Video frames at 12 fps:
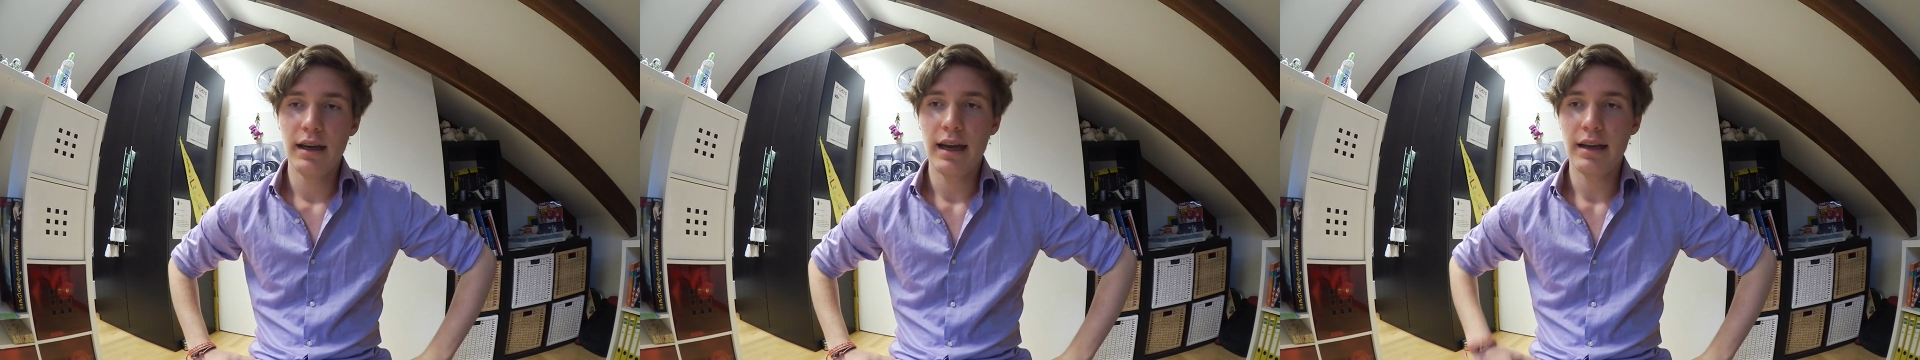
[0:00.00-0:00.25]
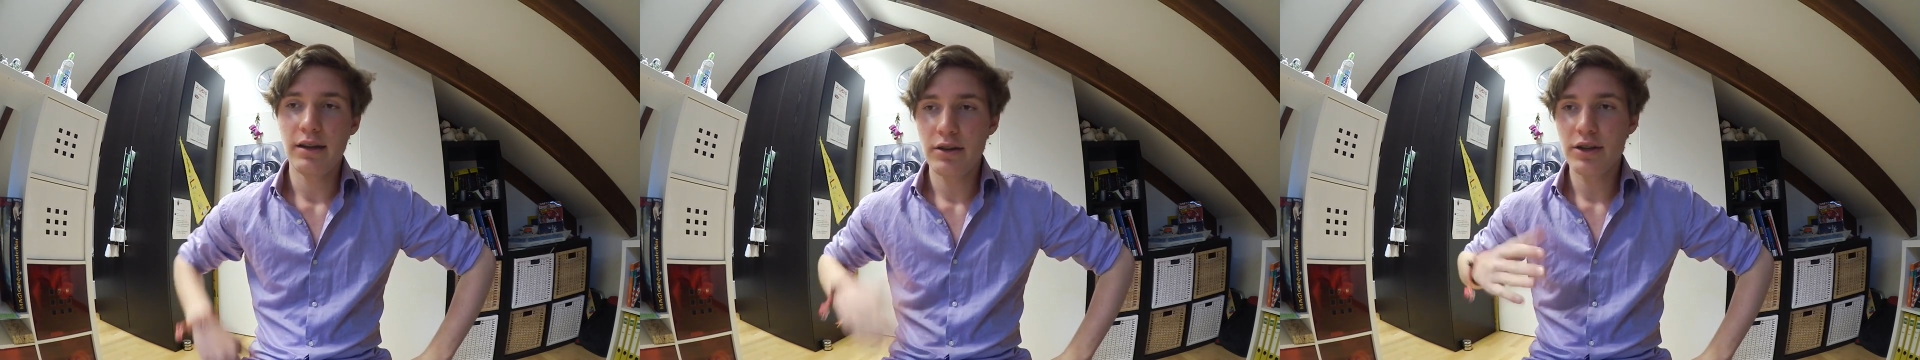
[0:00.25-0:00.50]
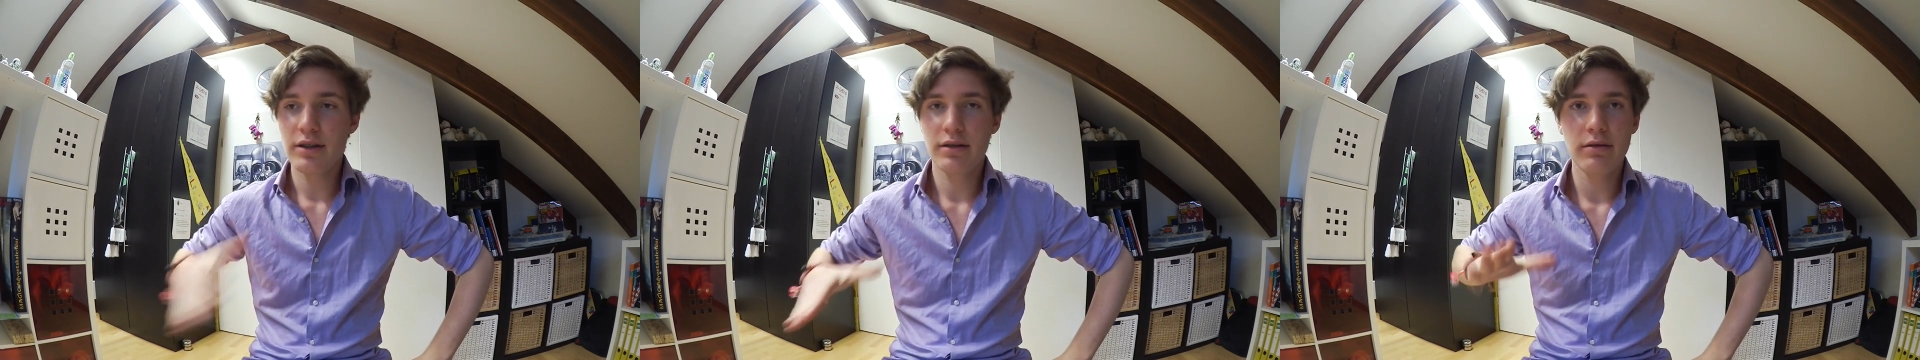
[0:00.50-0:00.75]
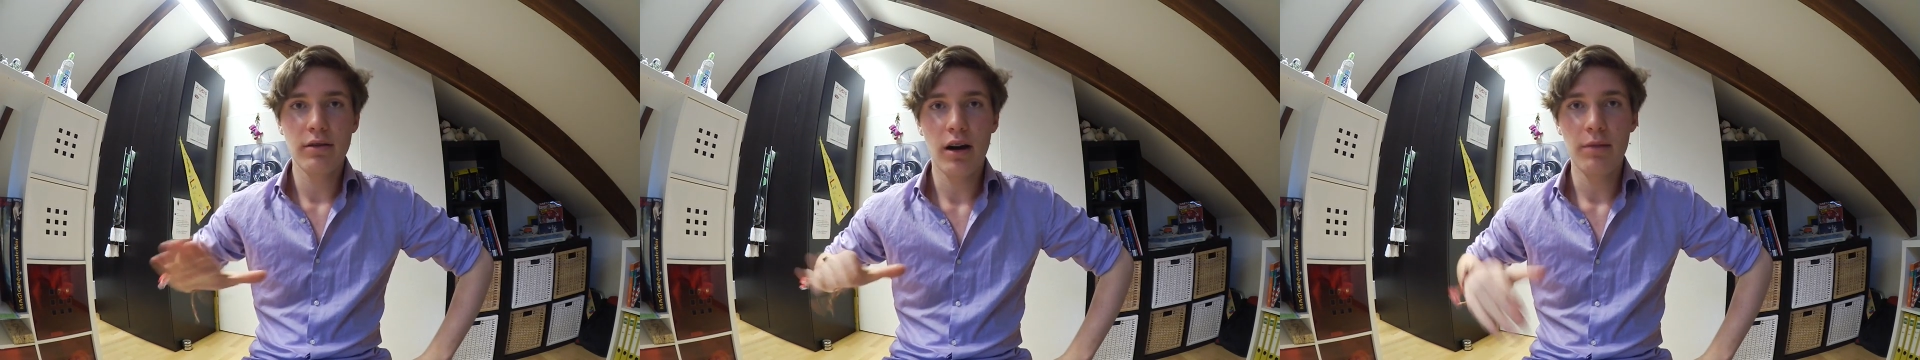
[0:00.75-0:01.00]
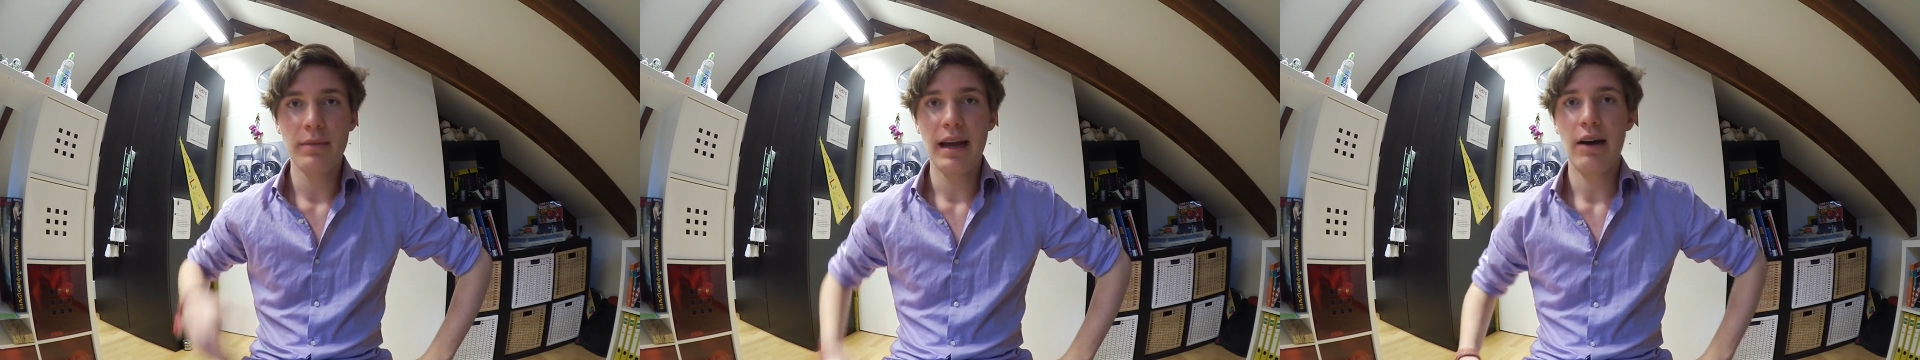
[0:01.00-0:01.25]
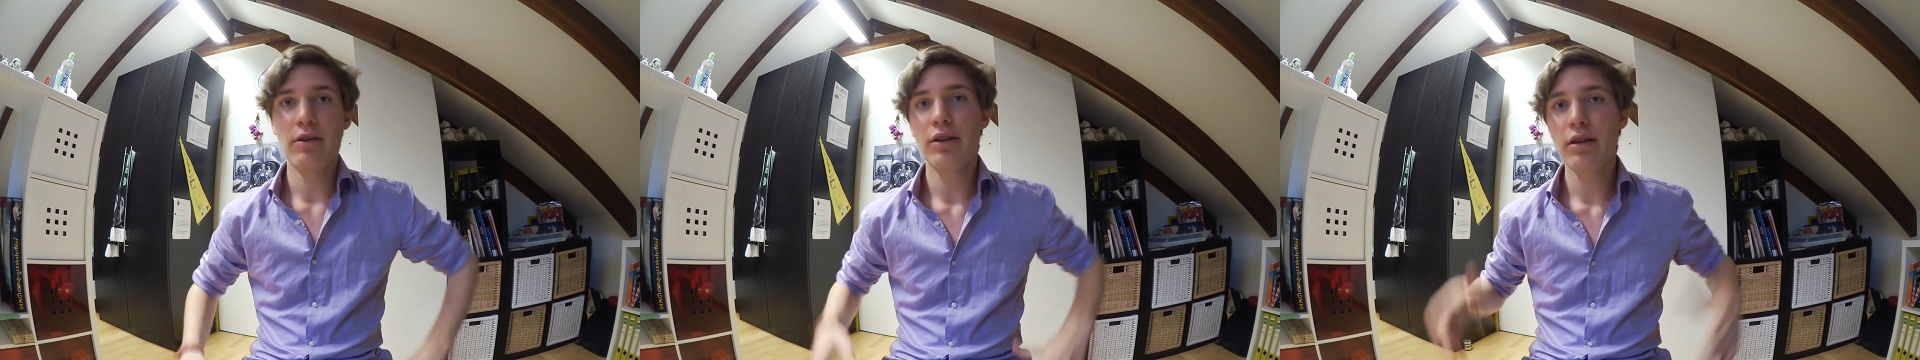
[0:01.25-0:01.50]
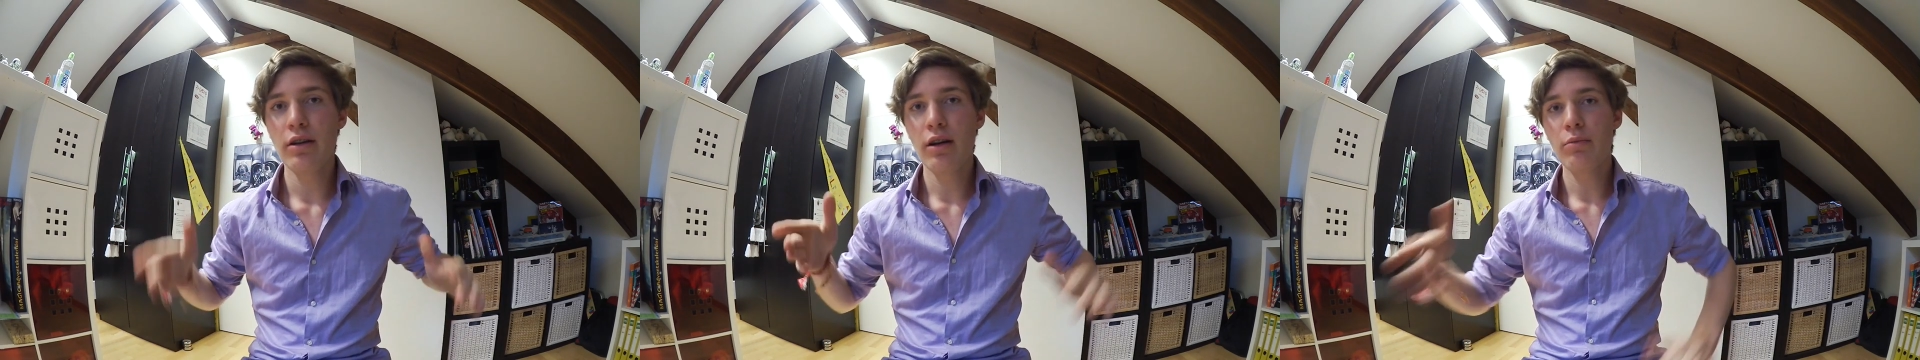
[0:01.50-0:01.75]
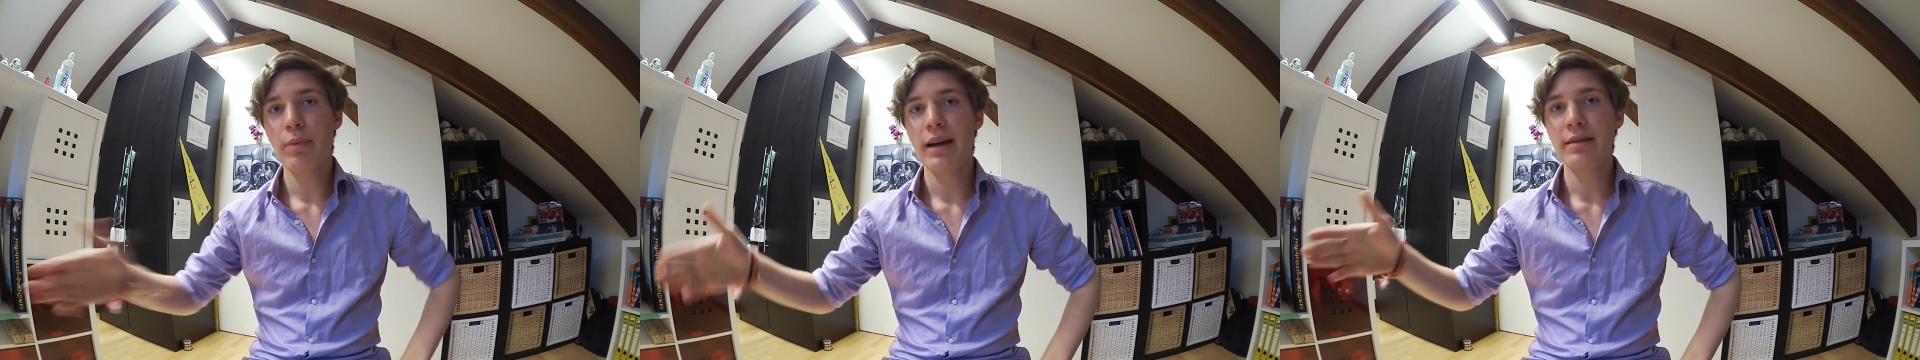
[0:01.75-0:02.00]
And you just calm down, you can
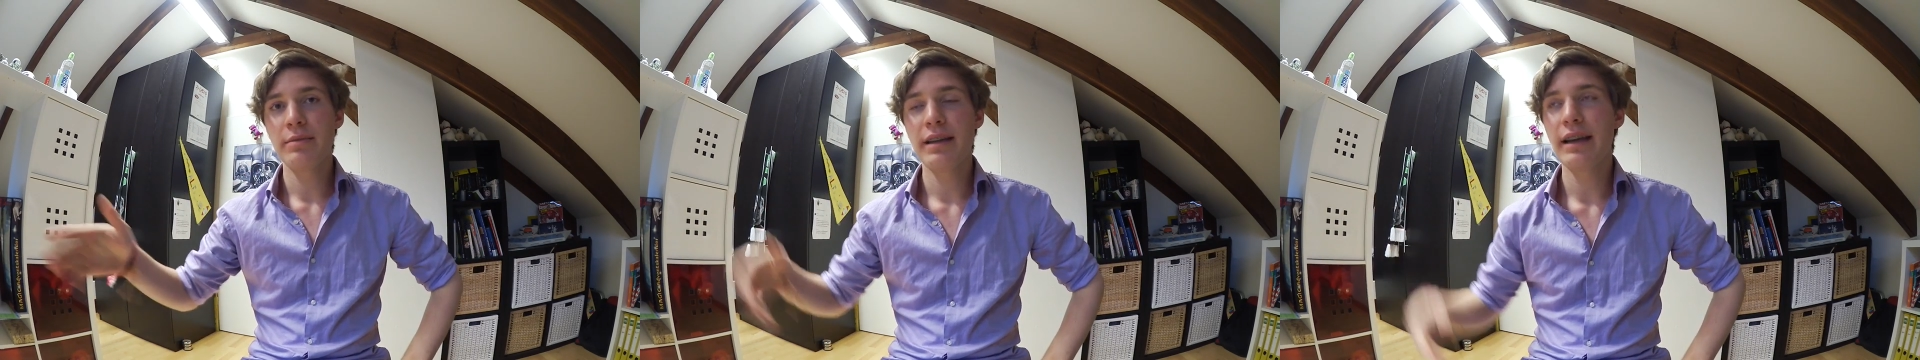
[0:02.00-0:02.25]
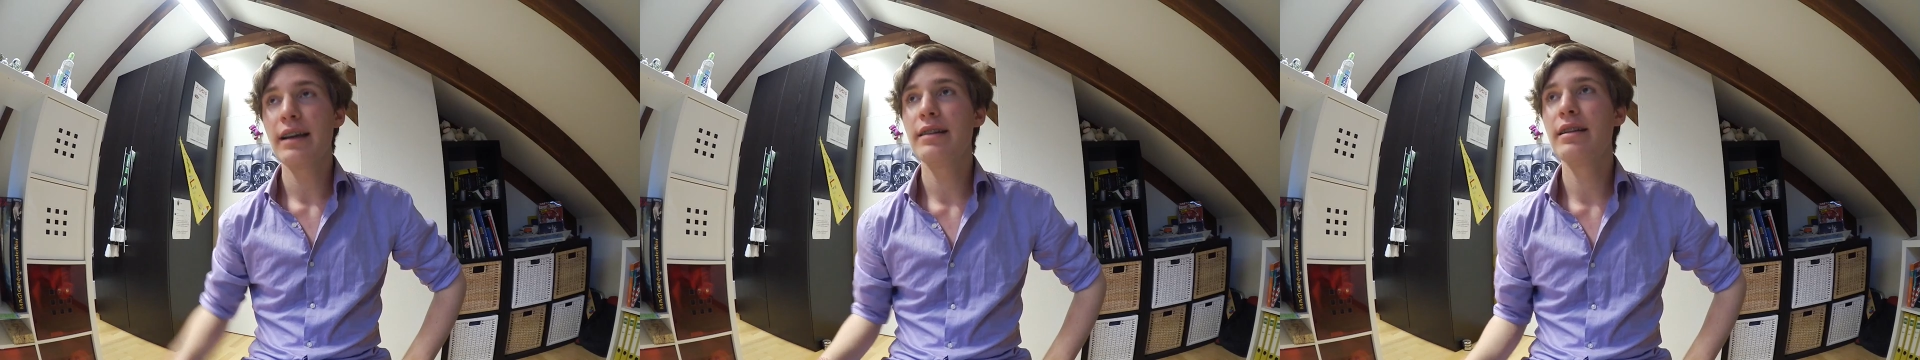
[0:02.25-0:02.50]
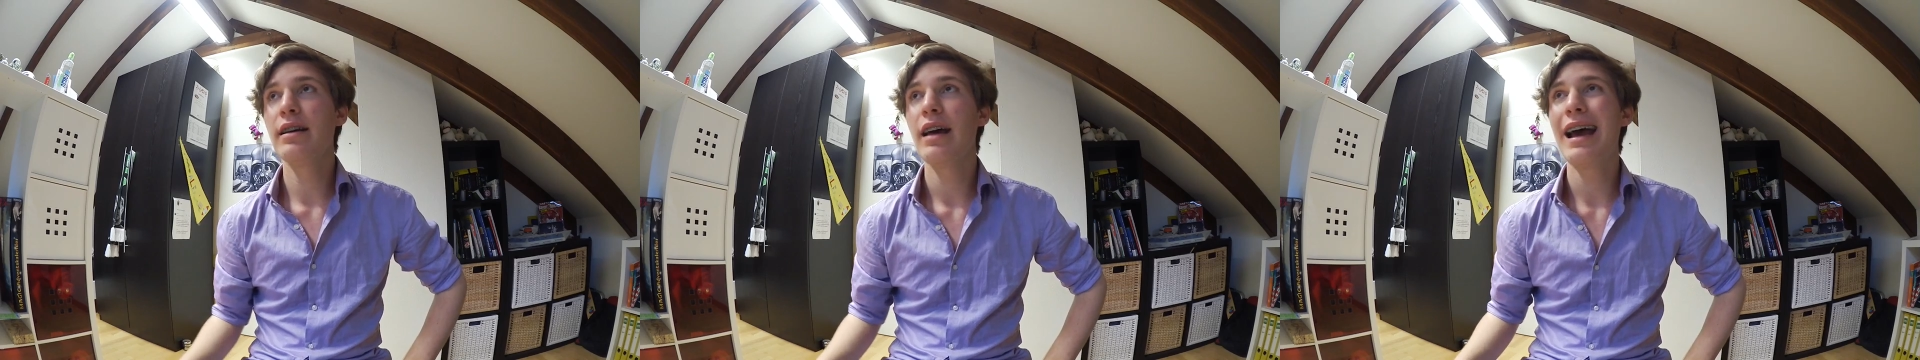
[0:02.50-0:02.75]
go and buy some tickets.